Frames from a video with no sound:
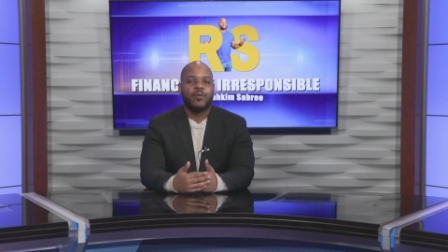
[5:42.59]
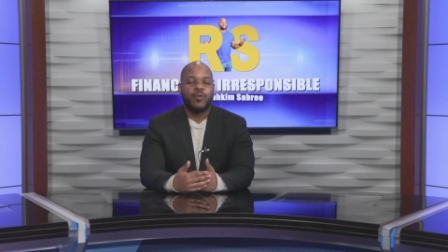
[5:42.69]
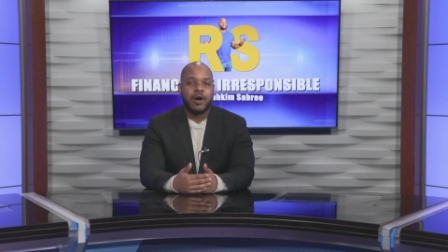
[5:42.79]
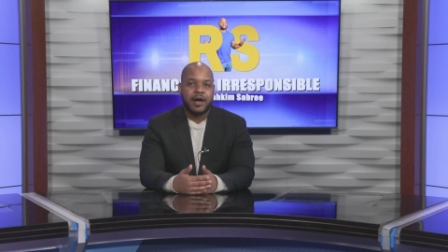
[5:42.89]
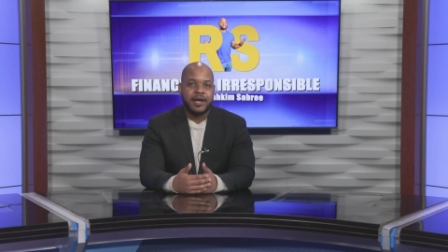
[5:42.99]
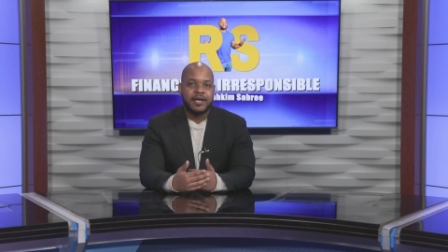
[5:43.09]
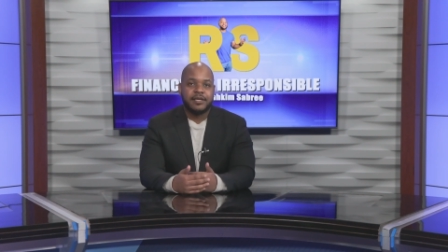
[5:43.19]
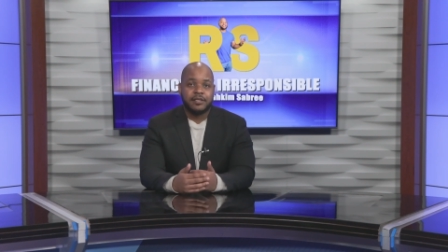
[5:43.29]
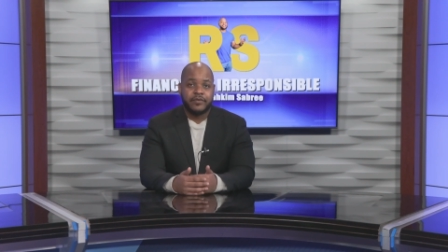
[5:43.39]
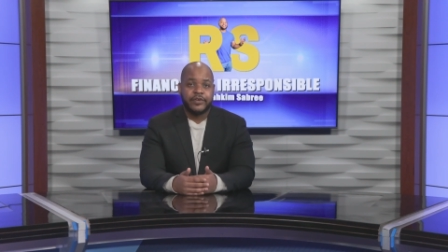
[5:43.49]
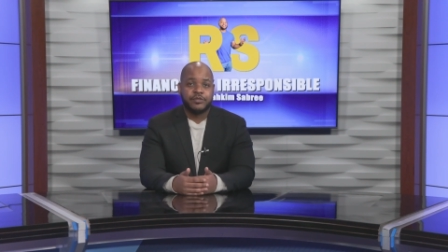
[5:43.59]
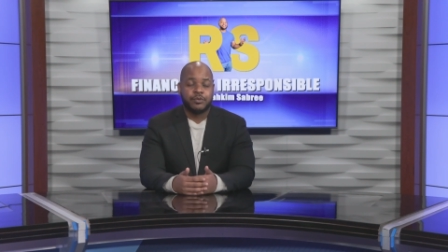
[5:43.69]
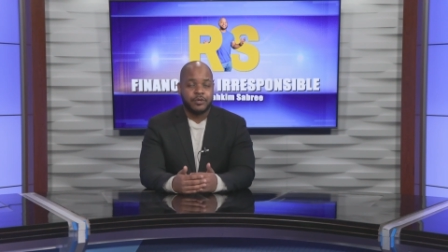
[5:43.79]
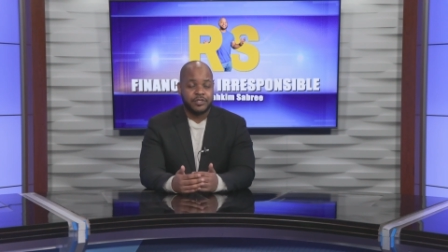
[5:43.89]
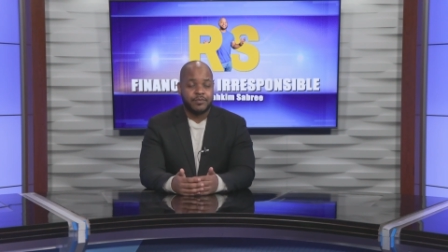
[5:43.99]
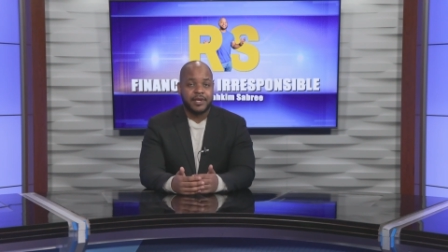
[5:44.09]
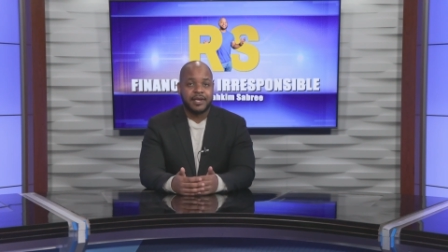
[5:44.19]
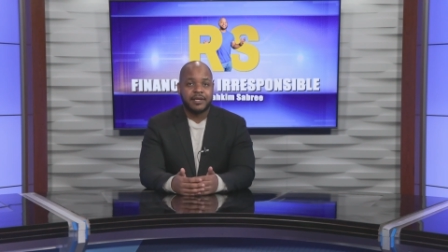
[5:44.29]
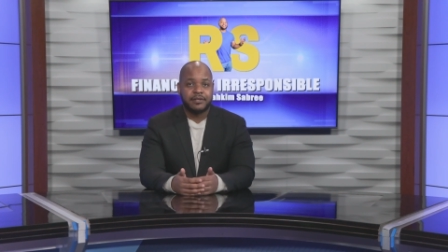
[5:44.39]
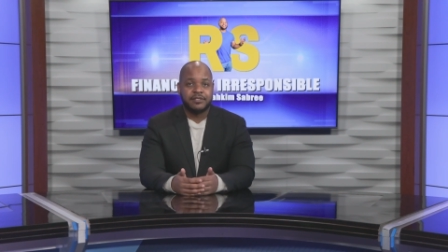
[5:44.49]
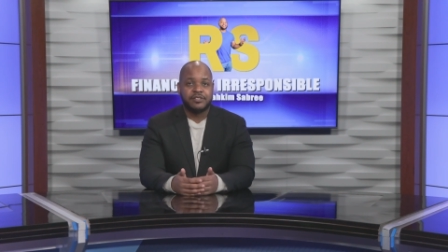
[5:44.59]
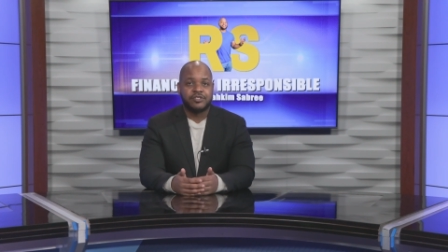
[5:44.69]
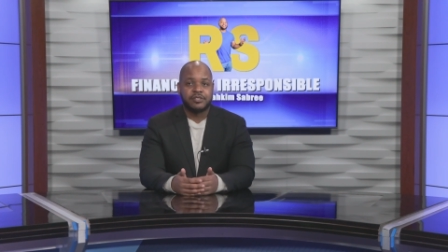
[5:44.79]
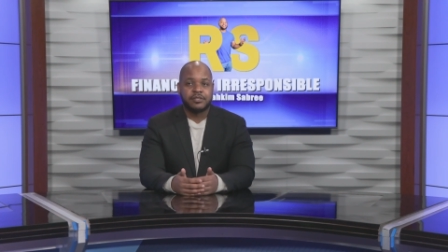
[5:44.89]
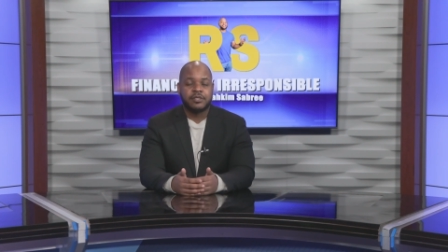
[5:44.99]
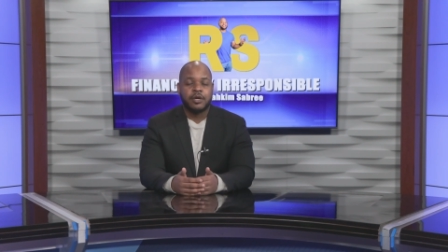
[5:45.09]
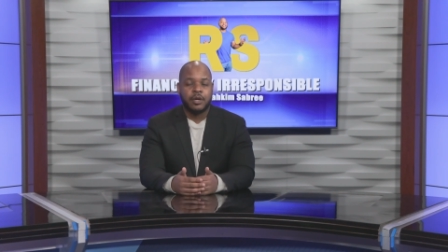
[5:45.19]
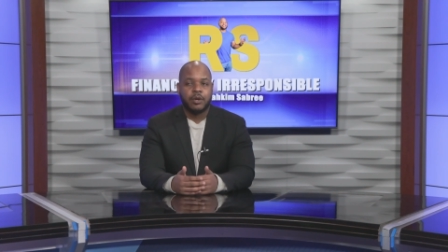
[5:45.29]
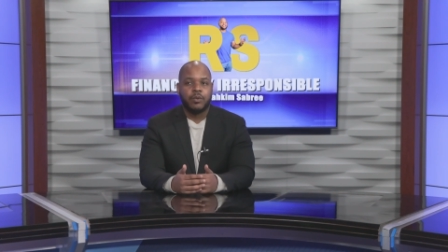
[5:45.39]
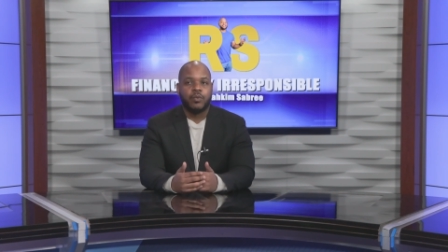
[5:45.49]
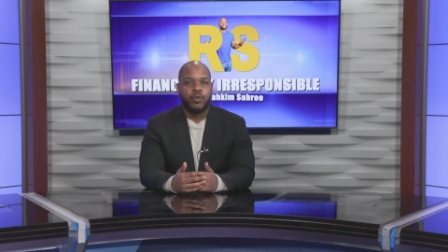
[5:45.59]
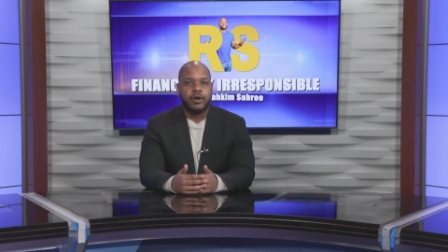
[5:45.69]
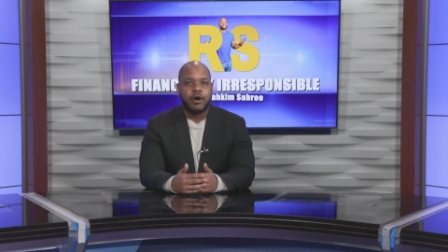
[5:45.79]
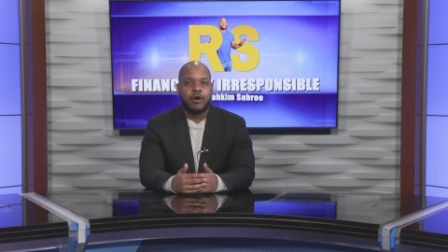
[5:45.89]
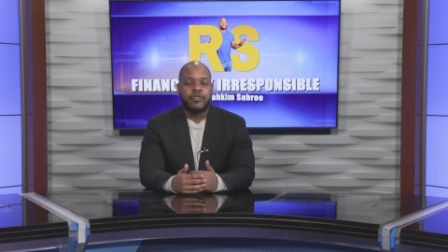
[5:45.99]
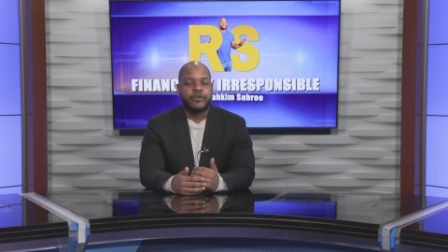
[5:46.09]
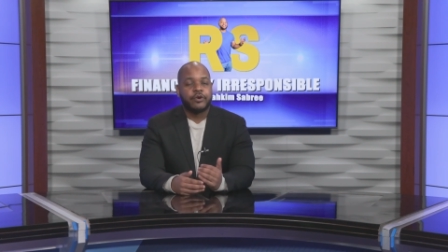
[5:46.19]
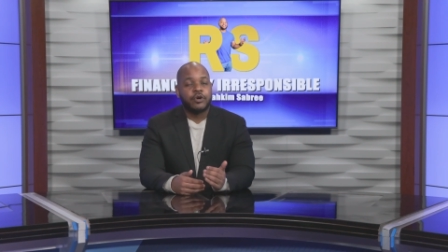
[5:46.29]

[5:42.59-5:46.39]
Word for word: why an individual is making a decision. What are their